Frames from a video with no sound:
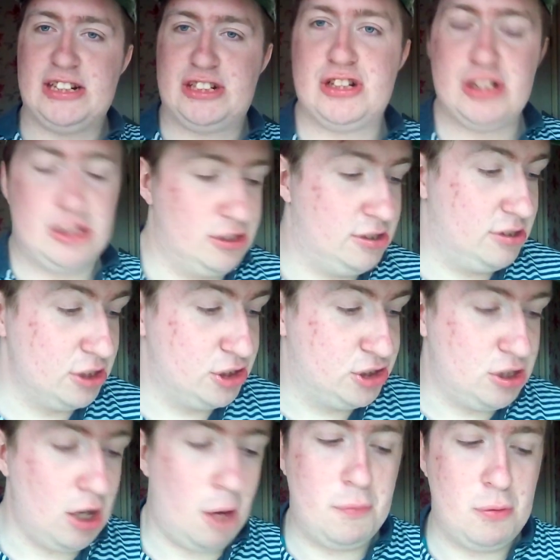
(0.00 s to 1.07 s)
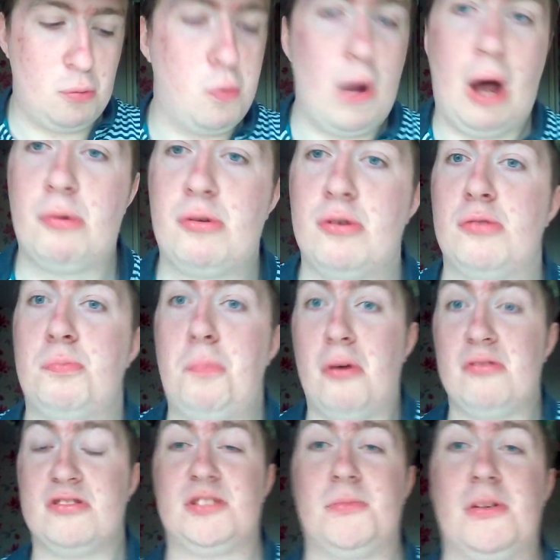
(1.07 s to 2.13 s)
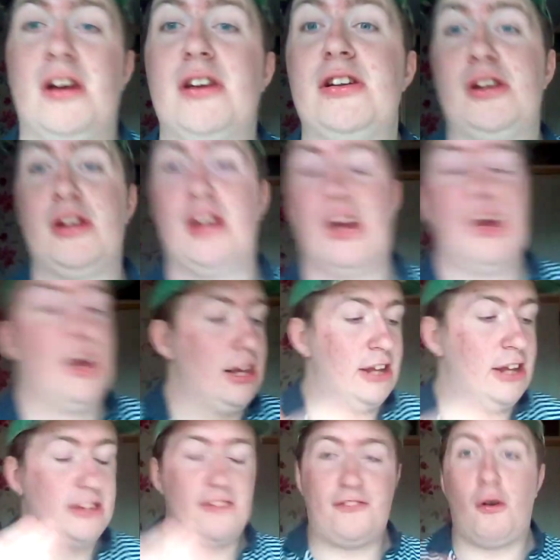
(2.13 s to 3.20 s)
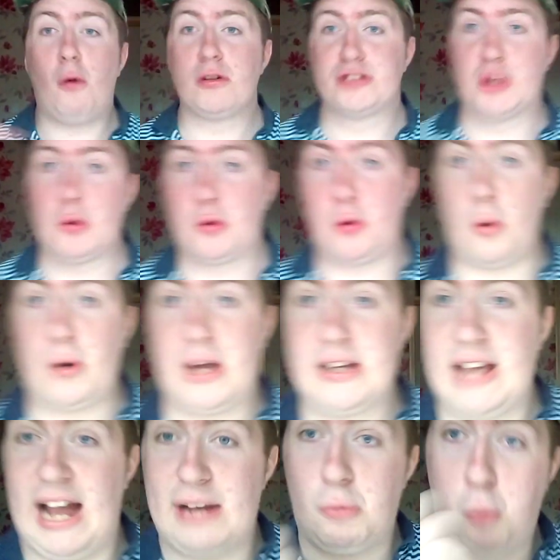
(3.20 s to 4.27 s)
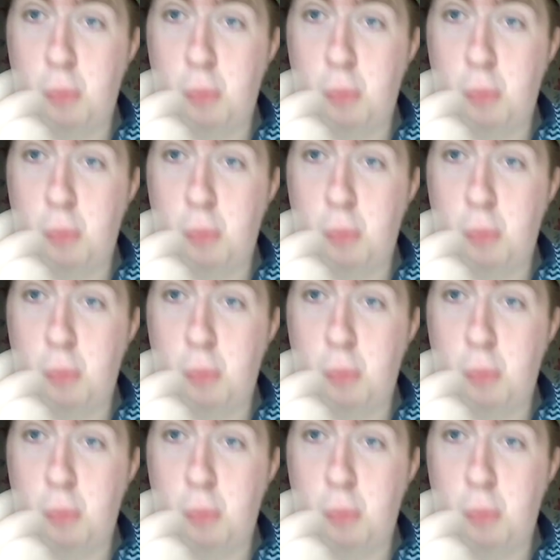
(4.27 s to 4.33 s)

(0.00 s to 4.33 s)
The job is well done. Put something like you. It's a fortune cookie, you had